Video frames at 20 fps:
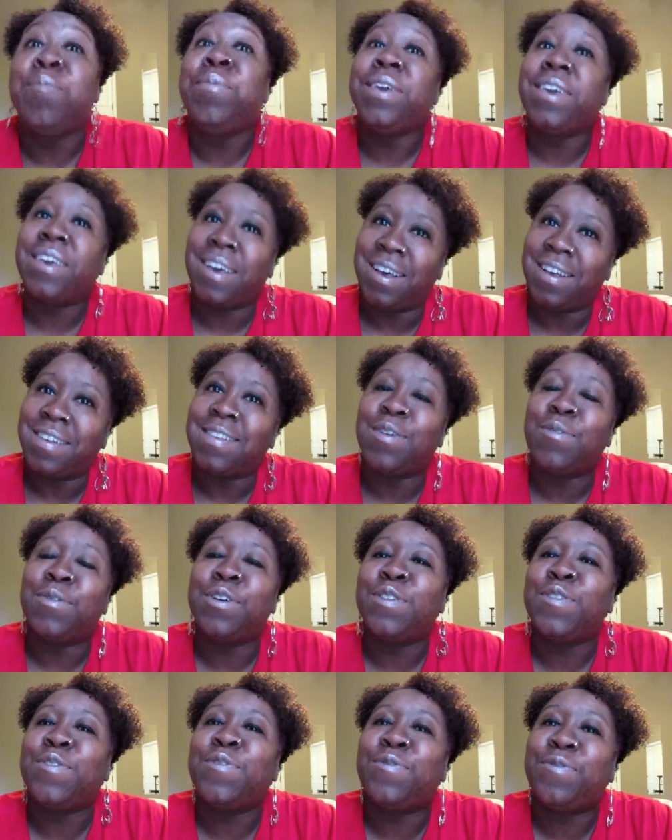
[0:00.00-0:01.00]
because it
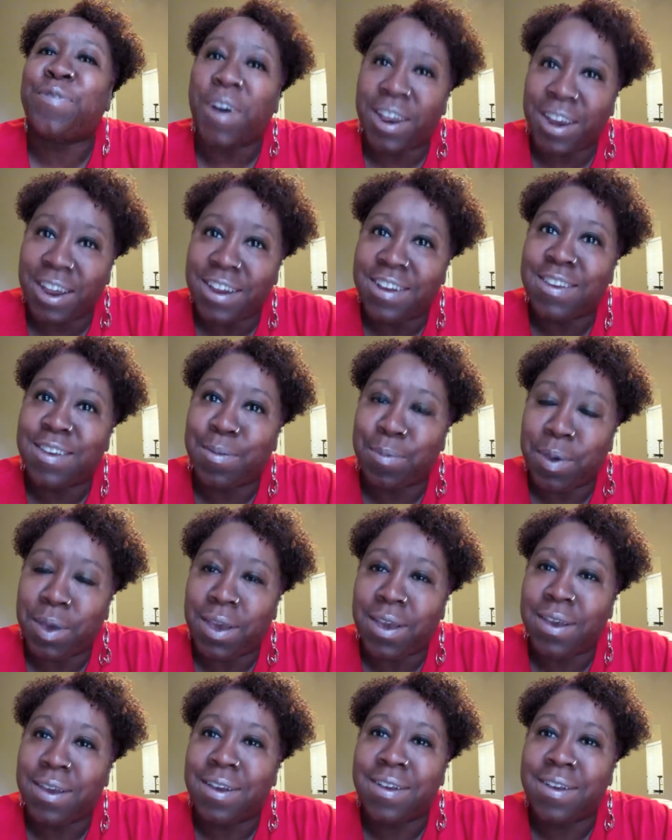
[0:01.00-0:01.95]
was funny to me